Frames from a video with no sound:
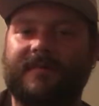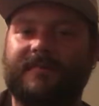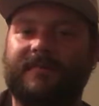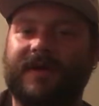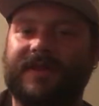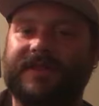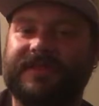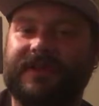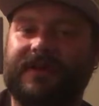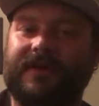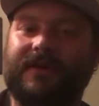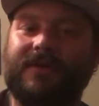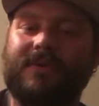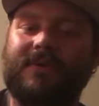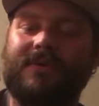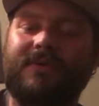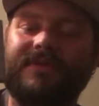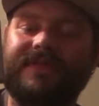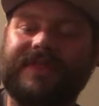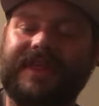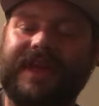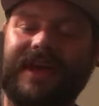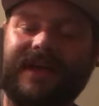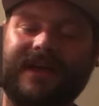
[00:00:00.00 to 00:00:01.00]
But the
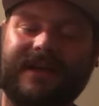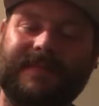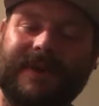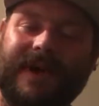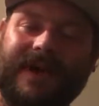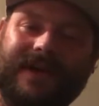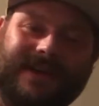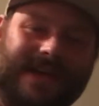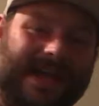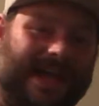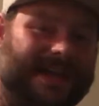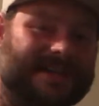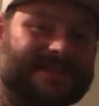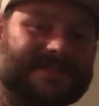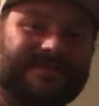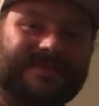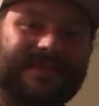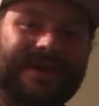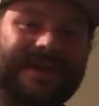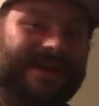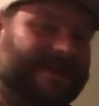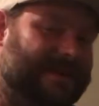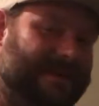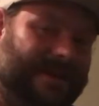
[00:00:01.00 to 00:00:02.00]
cool thing about
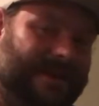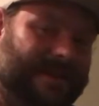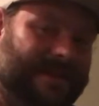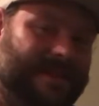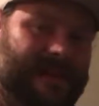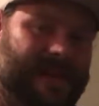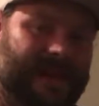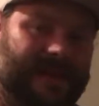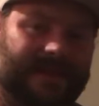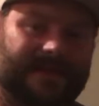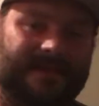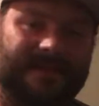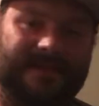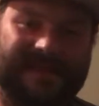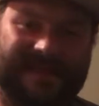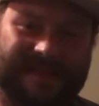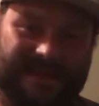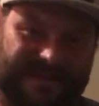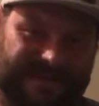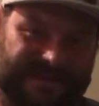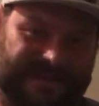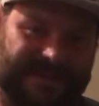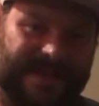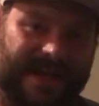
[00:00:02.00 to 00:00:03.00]
Castlevania, like
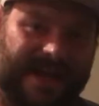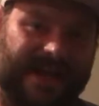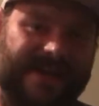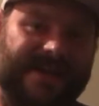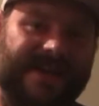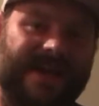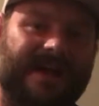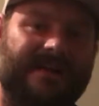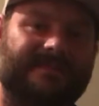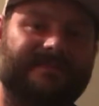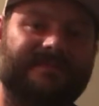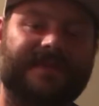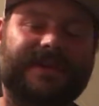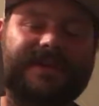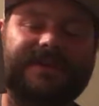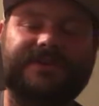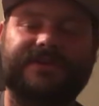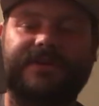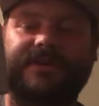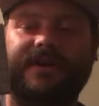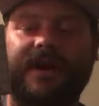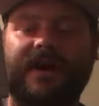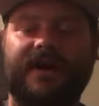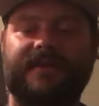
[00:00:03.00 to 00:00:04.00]
the standout
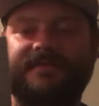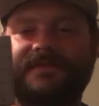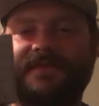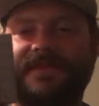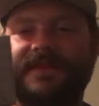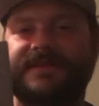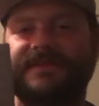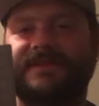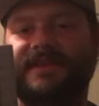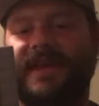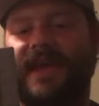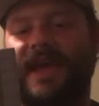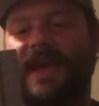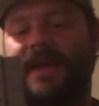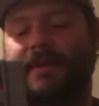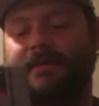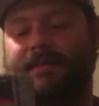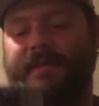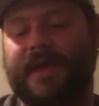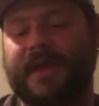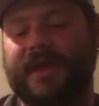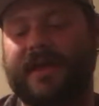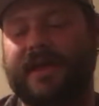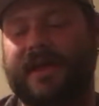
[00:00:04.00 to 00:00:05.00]
feature of this
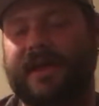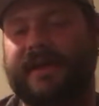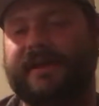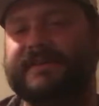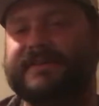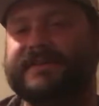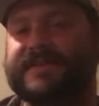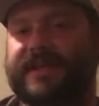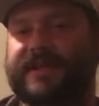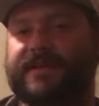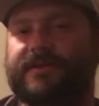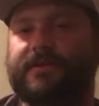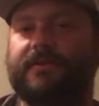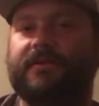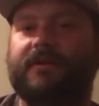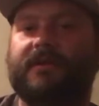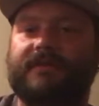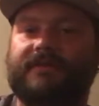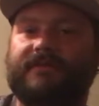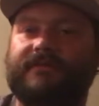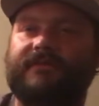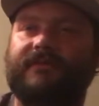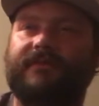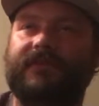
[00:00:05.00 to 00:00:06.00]
game, is that you
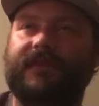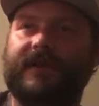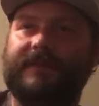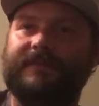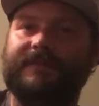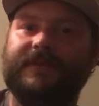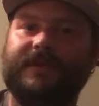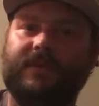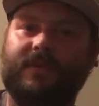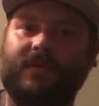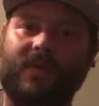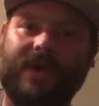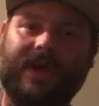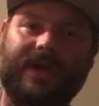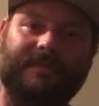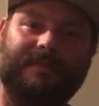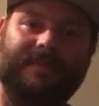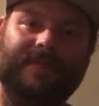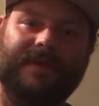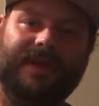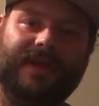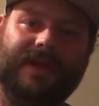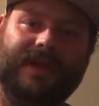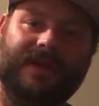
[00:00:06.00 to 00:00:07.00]
can flip the
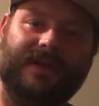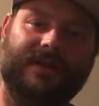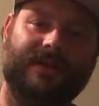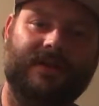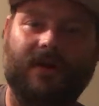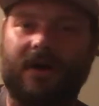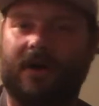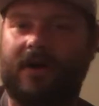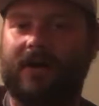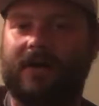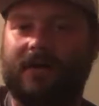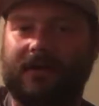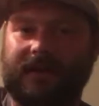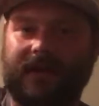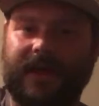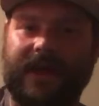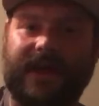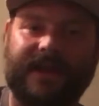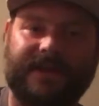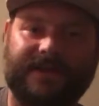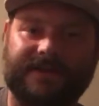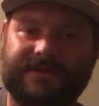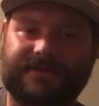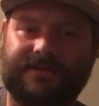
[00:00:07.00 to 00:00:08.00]
whip in all
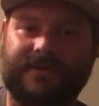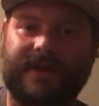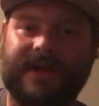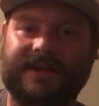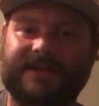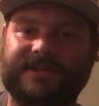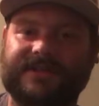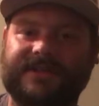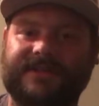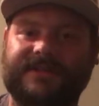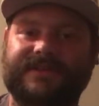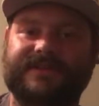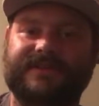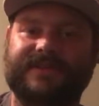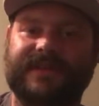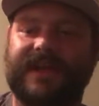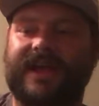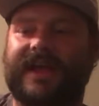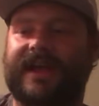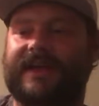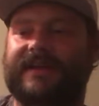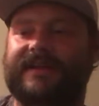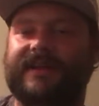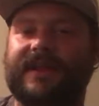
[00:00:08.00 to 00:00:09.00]
8 directions,
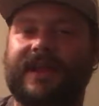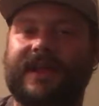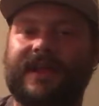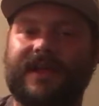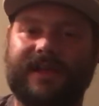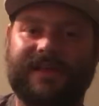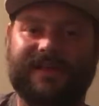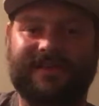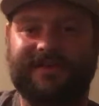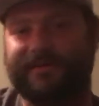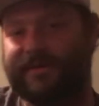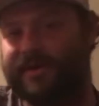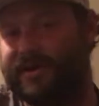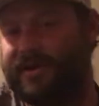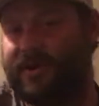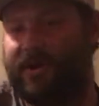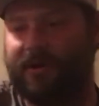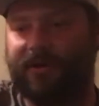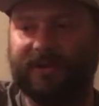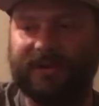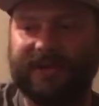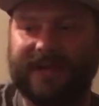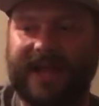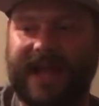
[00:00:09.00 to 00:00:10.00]
and you can
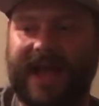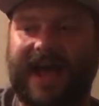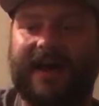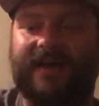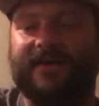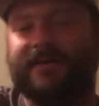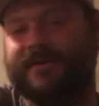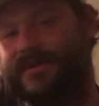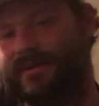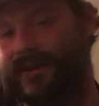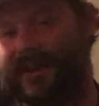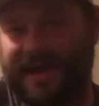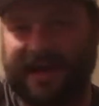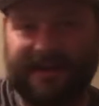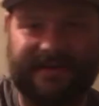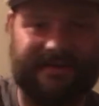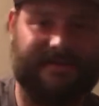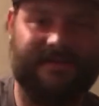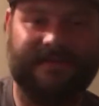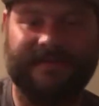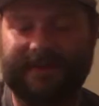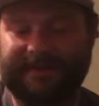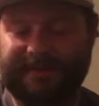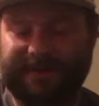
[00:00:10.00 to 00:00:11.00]
hold it out and kind of
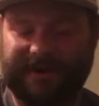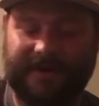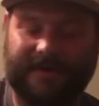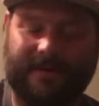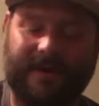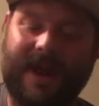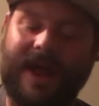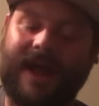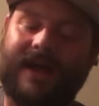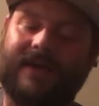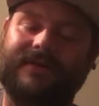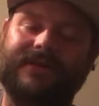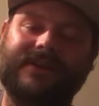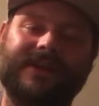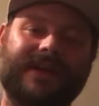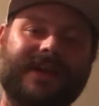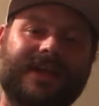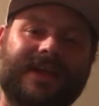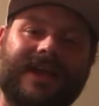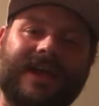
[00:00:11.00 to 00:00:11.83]
flip it around.